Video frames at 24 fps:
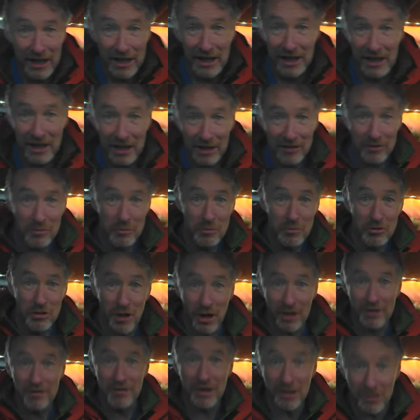I can get some
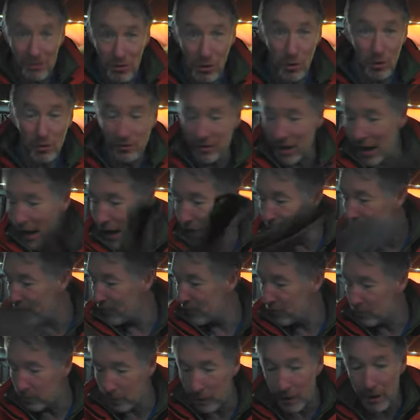shots that don't
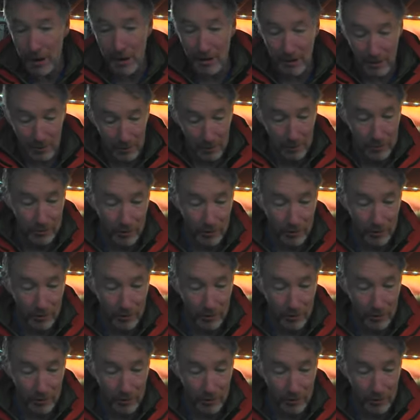have spray in them.